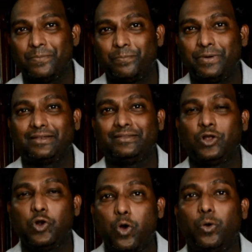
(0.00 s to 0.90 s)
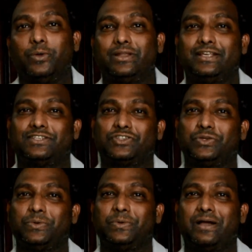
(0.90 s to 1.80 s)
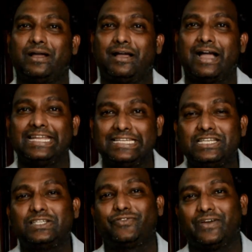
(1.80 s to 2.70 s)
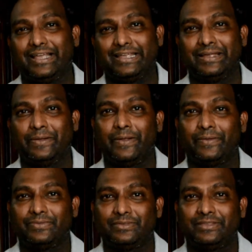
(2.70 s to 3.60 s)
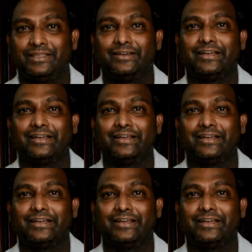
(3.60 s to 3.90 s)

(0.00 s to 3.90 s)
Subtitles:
But the goal is to identify the